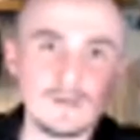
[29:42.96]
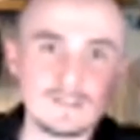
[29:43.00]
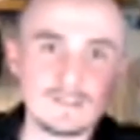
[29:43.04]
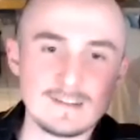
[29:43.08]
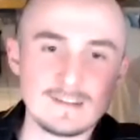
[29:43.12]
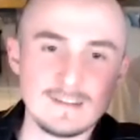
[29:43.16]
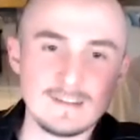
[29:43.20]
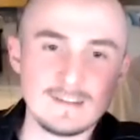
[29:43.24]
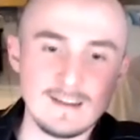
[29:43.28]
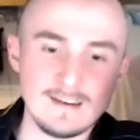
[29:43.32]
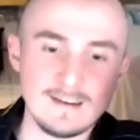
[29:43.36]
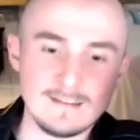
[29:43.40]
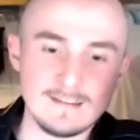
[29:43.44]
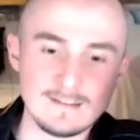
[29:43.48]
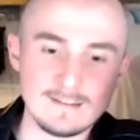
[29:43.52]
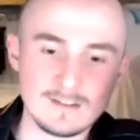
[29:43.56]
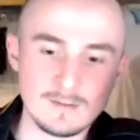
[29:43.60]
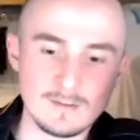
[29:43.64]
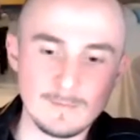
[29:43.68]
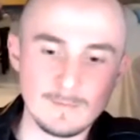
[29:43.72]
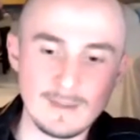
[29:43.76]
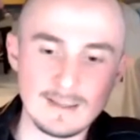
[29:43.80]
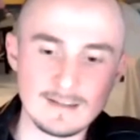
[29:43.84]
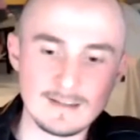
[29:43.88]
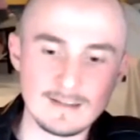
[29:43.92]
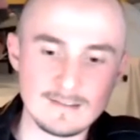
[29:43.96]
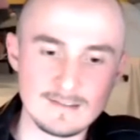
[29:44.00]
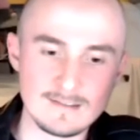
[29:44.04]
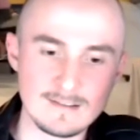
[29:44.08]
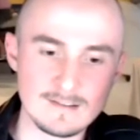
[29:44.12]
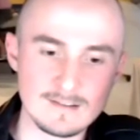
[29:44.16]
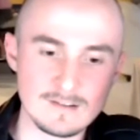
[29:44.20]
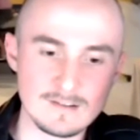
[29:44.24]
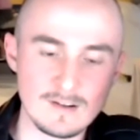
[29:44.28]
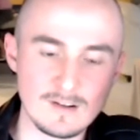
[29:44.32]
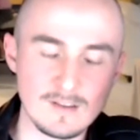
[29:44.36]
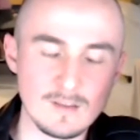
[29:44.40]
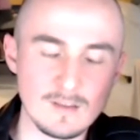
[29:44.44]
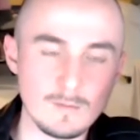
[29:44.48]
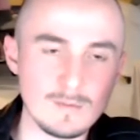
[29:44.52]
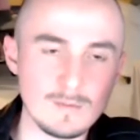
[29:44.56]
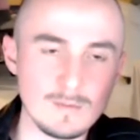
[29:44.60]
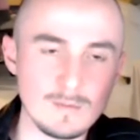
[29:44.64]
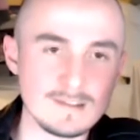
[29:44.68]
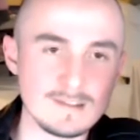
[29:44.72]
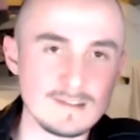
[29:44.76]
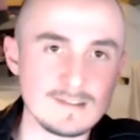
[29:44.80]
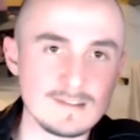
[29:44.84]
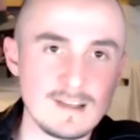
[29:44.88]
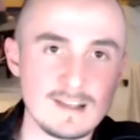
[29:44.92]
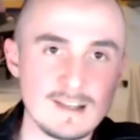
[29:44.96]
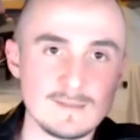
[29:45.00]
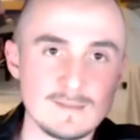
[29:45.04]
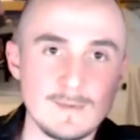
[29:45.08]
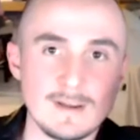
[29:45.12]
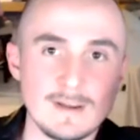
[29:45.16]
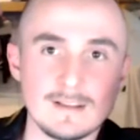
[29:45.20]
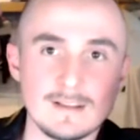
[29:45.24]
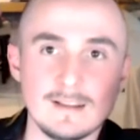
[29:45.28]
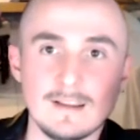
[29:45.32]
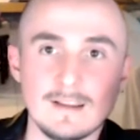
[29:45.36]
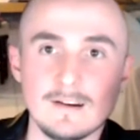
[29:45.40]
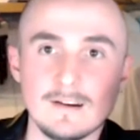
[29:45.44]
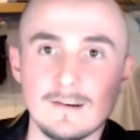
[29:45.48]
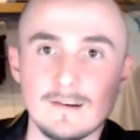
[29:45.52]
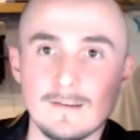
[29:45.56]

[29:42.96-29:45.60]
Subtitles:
and then she'll make a decision on the business aspect later.